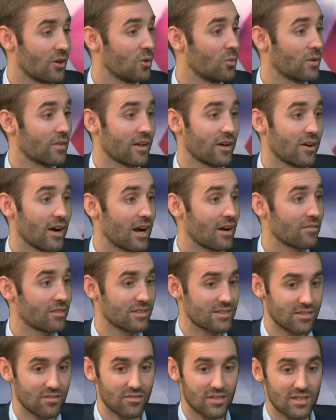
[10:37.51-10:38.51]
without having
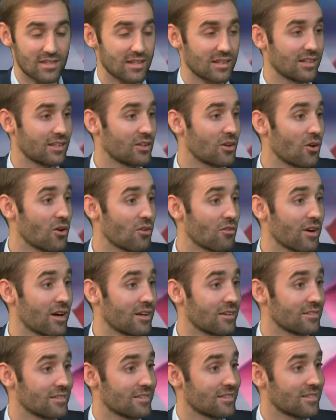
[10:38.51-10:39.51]
to physically go
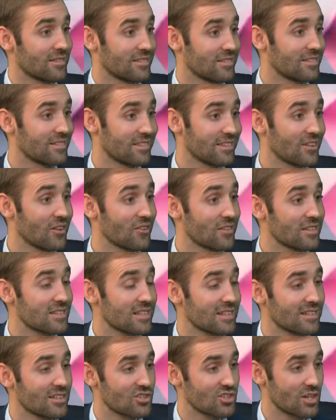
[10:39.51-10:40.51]
around, the
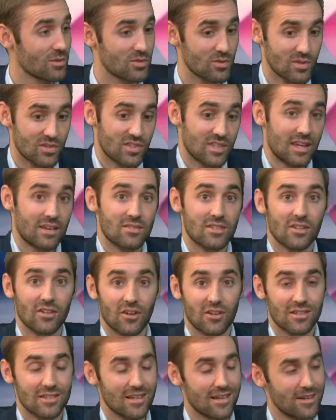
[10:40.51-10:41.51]
dealerships, which saves a
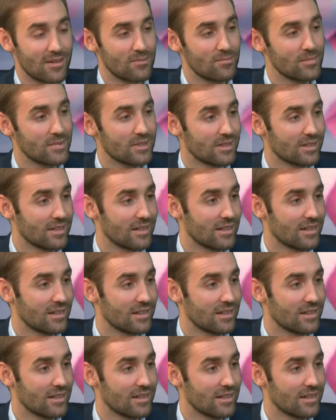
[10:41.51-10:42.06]
lot of time and